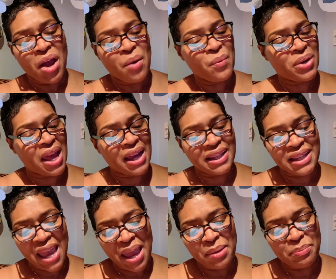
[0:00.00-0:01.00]
When I
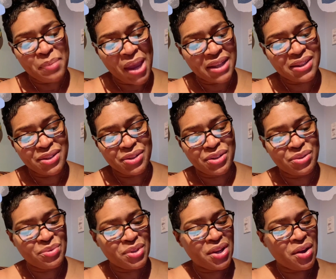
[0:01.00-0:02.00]
got back to the
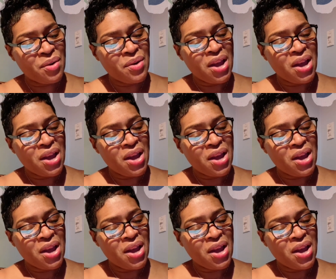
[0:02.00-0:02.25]
studio,